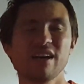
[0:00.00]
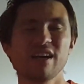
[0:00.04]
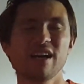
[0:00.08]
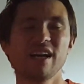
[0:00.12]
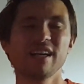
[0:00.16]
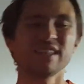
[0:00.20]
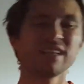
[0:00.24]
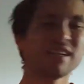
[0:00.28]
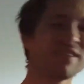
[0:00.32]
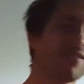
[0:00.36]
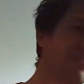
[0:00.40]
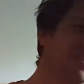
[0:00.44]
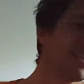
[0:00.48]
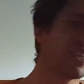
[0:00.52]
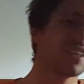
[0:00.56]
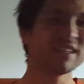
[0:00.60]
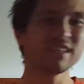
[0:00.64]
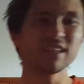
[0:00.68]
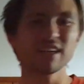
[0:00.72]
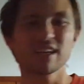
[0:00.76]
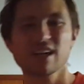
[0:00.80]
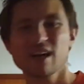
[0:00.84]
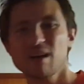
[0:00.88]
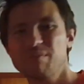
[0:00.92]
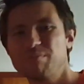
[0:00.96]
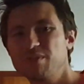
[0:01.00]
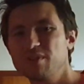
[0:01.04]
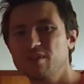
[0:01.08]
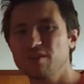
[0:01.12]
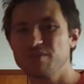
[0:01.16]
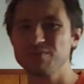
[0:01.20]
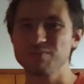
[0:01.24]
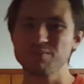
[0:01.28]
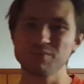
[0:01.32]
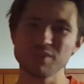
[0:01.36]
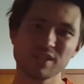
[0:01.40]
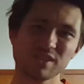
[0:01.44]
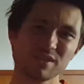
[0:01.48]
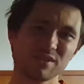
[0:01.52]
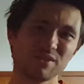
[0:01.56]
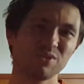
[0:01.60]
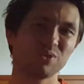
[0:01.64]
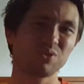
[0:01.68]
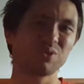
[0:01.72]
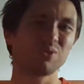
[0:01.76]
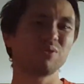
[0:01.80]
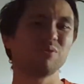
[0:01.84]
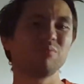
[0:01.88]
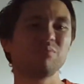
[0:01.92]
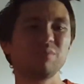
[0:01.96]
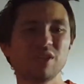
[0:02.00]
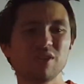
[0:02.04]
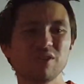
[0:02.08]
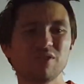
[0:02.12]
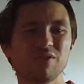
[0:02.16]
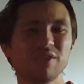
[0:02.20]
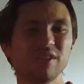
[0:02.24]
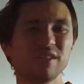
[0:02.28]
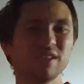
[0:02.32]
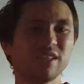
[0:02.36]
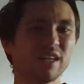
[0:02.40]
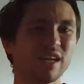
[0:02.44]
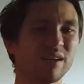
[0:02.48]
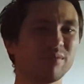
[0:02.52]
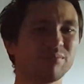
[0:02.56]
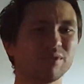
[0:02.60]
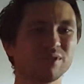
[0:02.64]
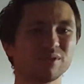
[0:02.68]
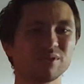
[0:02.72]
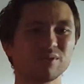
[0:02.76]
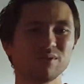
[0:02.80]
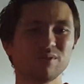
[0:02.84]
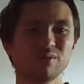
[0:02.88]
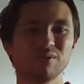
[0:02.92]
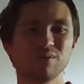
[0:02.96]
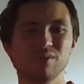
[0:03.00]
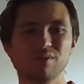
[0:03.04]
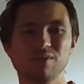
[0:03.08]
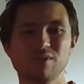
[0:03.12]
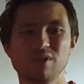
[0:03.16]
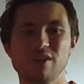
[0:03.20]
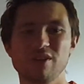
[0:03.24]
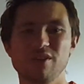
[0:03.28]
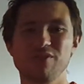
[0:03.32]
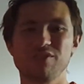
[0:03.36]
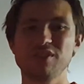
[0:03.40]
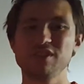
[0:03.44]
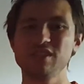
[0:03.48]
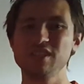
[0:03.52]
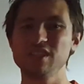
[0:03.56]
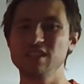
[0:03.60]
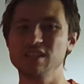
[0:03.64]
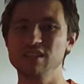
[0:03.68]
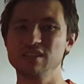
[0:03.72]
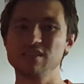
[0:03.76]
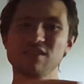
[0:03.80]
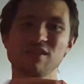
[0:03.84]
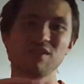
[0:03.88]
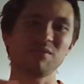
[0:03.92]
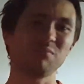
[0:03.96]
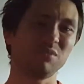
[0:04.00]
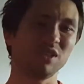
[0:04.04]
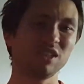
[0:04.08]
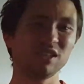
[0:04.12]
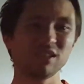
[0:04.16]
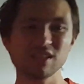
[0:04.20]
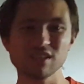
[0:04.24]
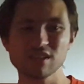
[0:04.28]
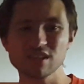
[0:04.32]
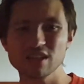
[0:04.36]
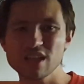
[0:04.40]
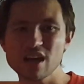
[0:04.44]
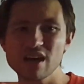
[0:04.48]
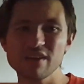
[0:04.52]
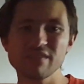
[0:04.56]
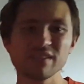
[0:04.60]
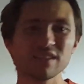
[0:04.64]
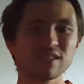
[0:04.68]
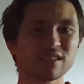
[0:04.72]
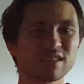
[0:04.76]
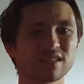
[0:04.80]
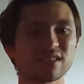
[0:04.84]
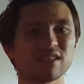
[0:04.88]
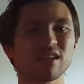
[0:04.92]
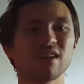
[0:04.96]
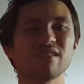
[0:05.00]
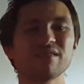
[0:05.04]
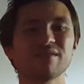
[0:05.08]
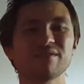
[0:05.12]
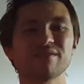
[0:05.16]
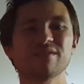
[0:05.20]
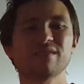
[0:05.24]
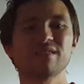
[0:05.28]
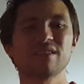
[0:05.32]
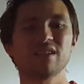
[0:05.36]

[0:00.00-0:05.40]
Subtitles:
And I think in a couple of weeks you should be already able to do really intermediate level stuff.